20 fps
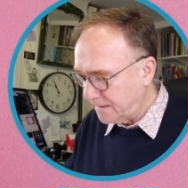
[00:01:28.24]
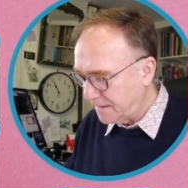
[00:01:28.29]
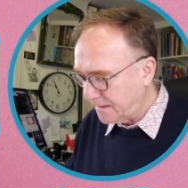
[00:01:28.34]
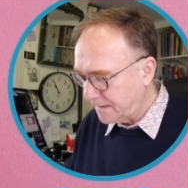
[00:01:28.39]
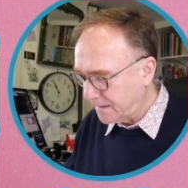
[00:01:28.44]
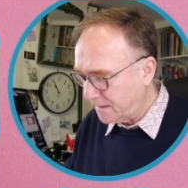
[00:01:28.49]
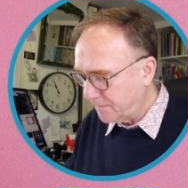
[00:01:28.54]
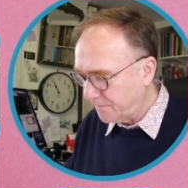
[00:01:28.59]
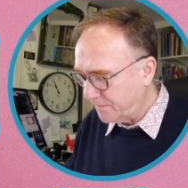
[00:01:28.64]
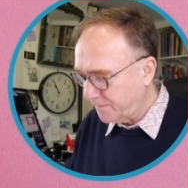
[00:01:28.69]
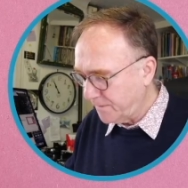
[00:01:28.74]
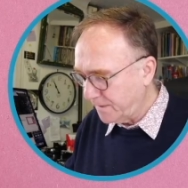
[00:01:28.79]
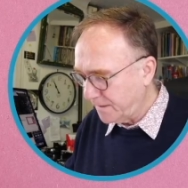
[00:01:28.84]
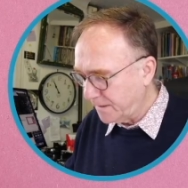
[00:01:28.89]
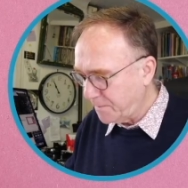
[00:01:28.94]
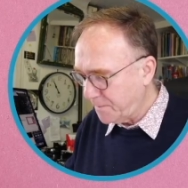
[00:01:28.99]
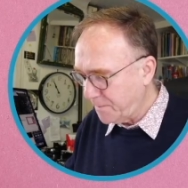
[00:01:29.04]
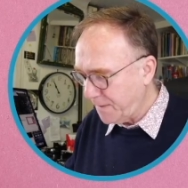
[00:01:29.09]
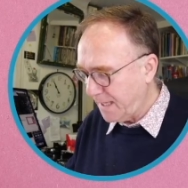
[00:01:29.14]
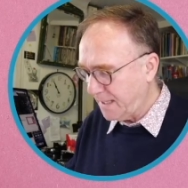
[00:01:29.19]
little
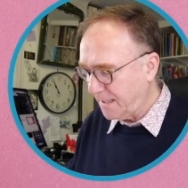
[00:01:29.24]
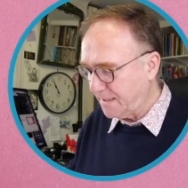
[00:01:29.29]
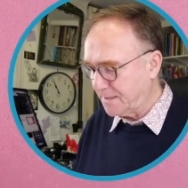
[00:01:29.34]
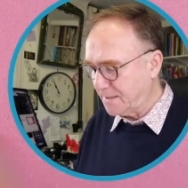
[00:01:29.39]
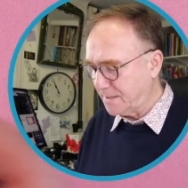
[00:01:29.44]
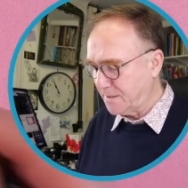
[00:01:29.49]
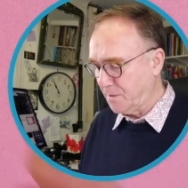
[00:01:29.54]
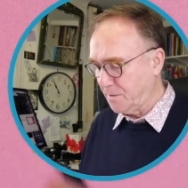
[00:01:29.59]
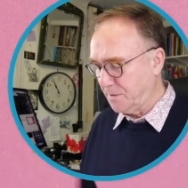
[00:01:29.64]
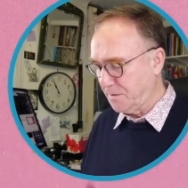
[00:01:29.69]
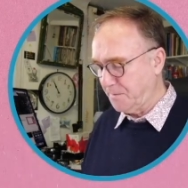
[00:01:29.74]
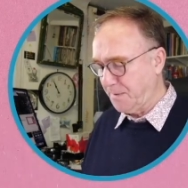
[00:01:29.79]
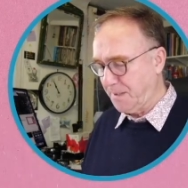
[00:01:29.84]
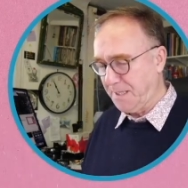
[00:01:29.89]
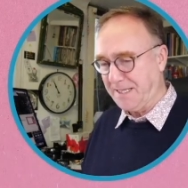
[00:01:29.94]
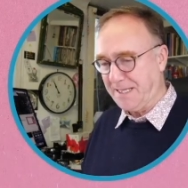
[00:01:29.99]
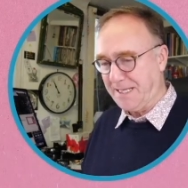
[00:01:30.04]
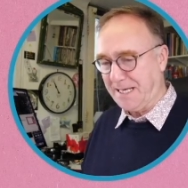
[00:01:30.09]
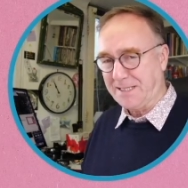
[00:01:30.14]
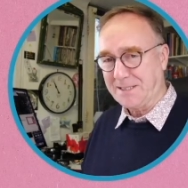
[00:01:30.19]
funny patterns on them
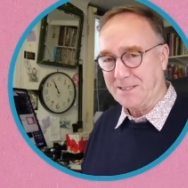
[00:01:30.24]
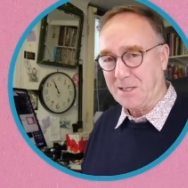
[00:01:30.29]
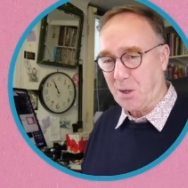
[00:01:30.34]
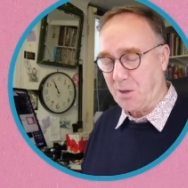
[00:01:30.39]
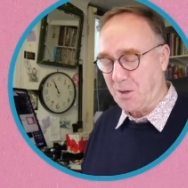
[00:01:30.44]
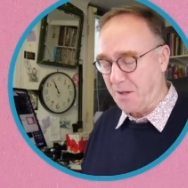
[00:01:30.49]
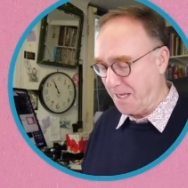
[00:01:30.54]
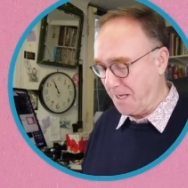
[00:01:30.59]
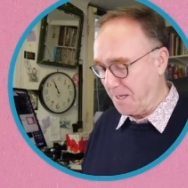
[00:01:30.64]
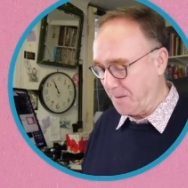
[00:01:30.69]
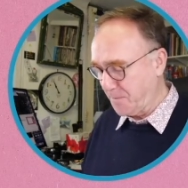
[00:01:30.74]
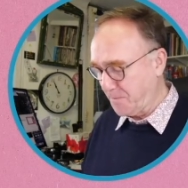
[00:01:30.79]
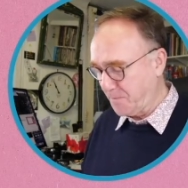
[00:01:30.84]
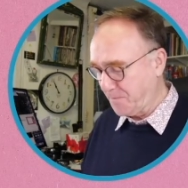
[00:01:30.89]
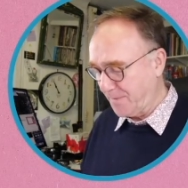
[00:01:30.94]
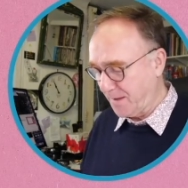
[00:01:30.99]
like that, don't they?